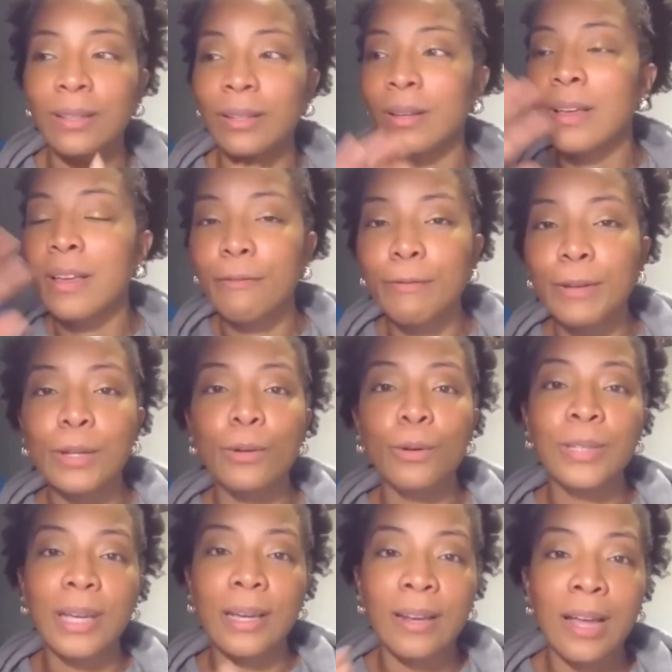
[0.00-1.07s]
to videos
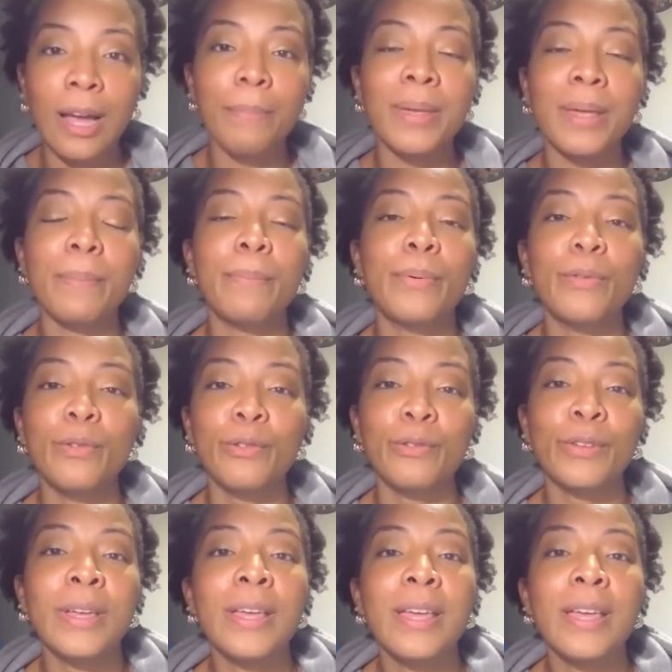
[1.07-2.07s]
that can help me improve